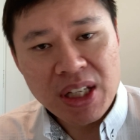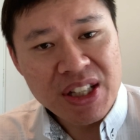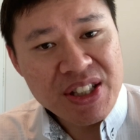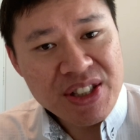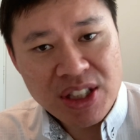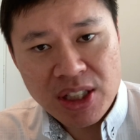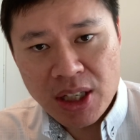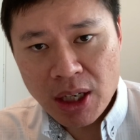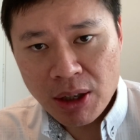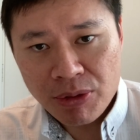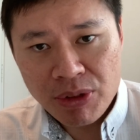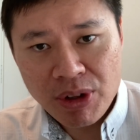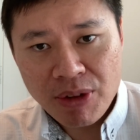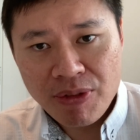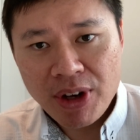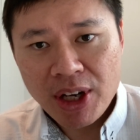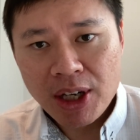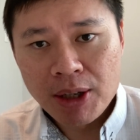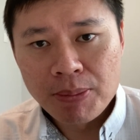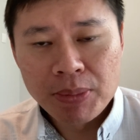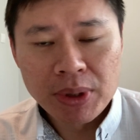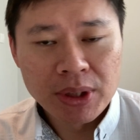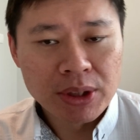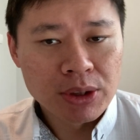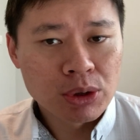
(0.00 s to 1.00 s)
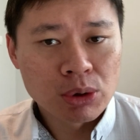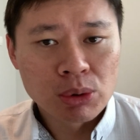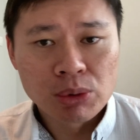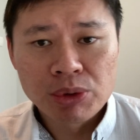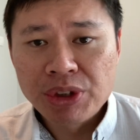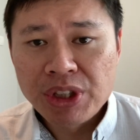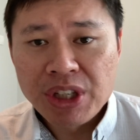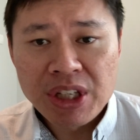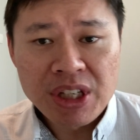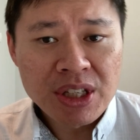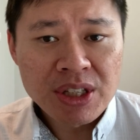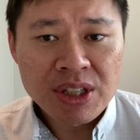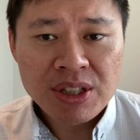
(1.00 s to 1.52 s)
in self-development. So
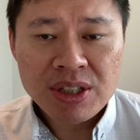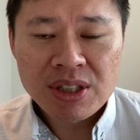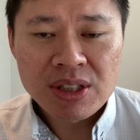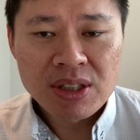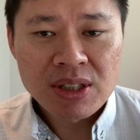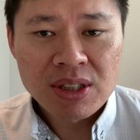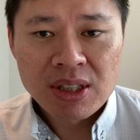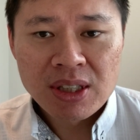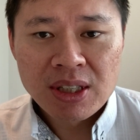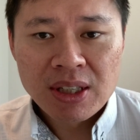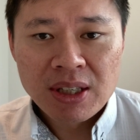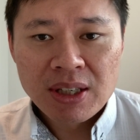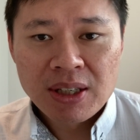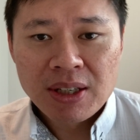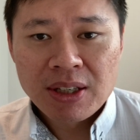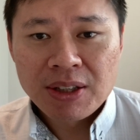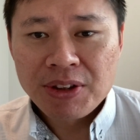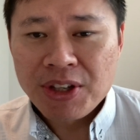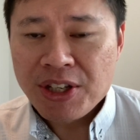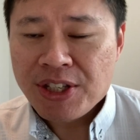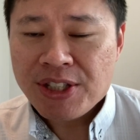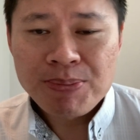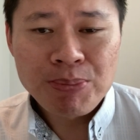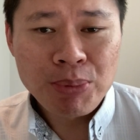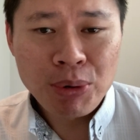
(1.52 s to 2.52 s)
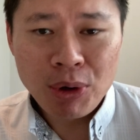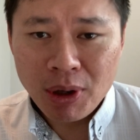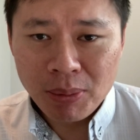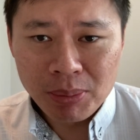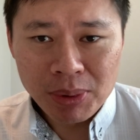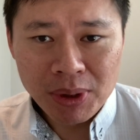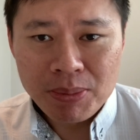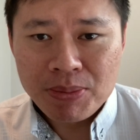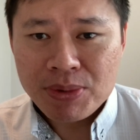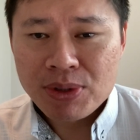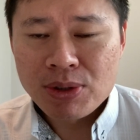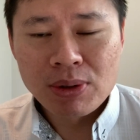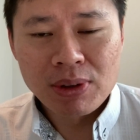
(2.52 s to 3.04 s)
these
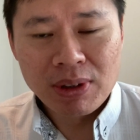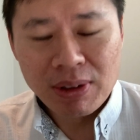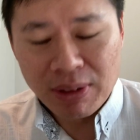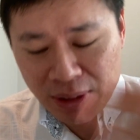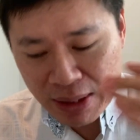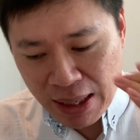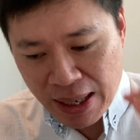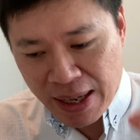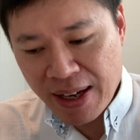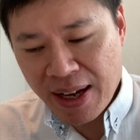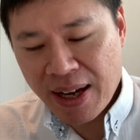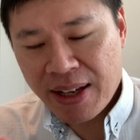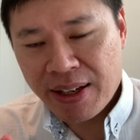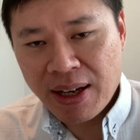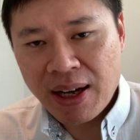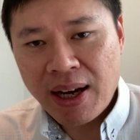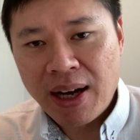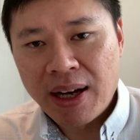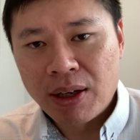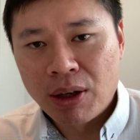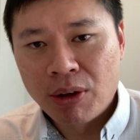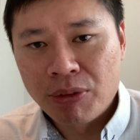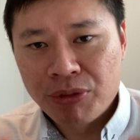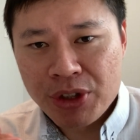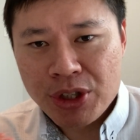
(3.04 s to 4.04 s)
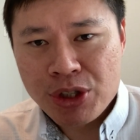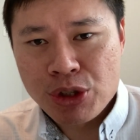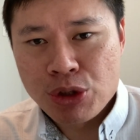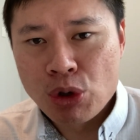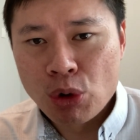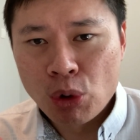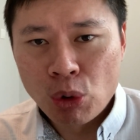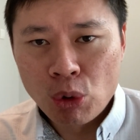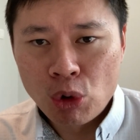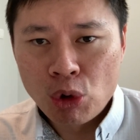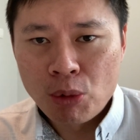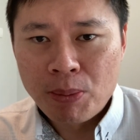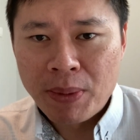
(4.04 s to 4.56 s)
problems lie at the heart of this
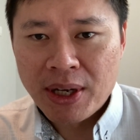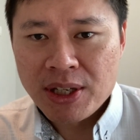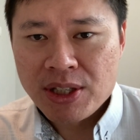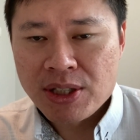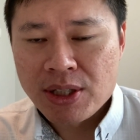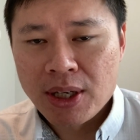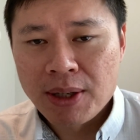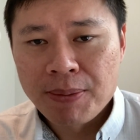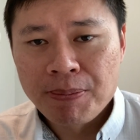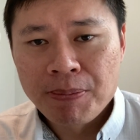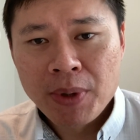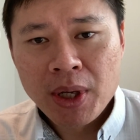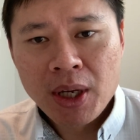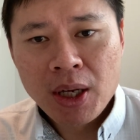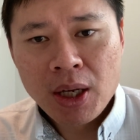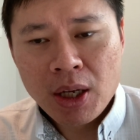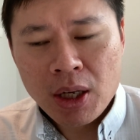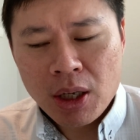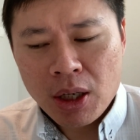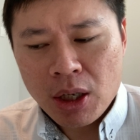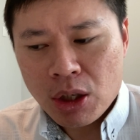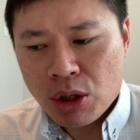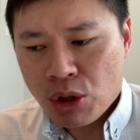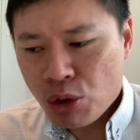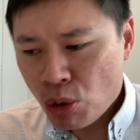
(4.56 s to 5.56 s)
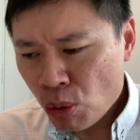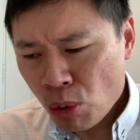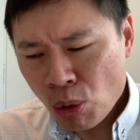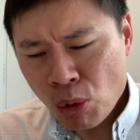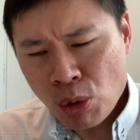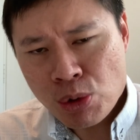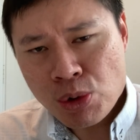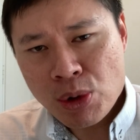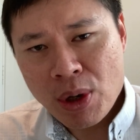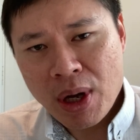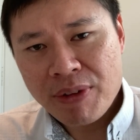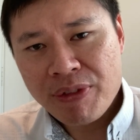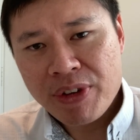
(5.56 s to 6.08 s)
YOLO mindset. YOLO
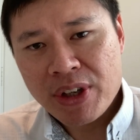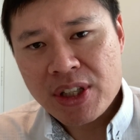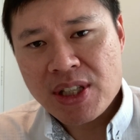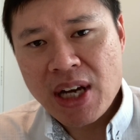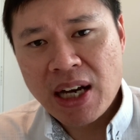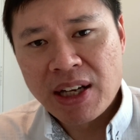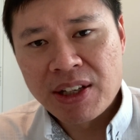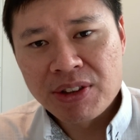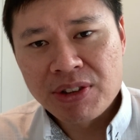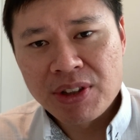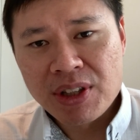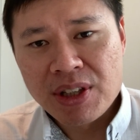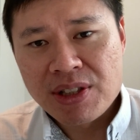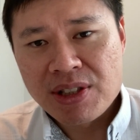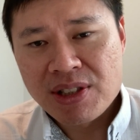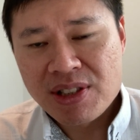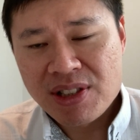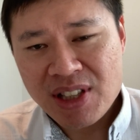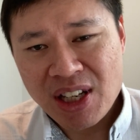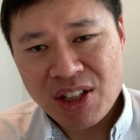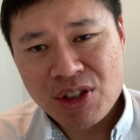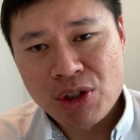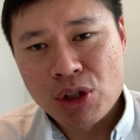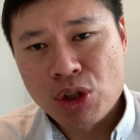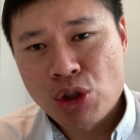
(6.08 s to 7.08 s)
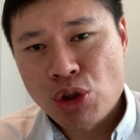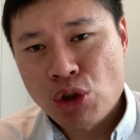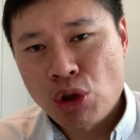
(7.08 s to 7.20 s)
also affects other things, such as